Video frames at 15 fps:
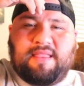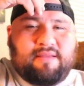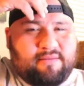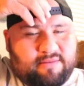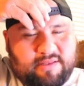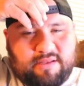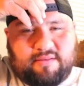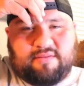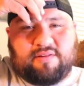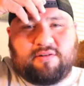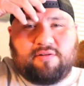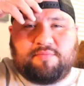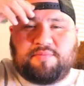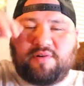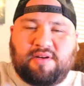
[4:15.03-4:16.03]
they're
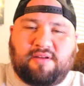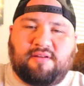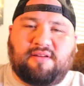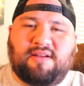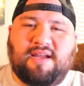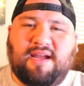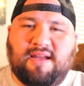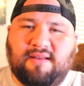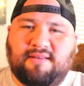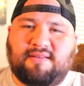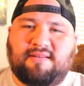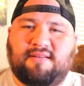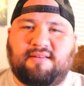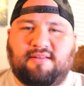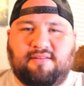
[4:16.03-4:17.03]
all pretty good
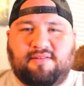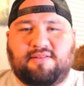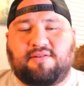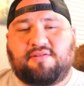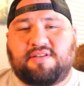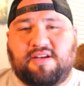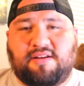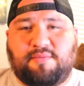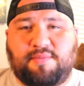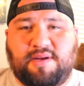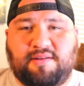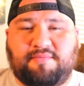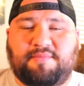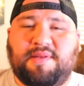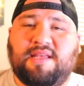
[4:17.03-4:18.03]
guys, so check them out.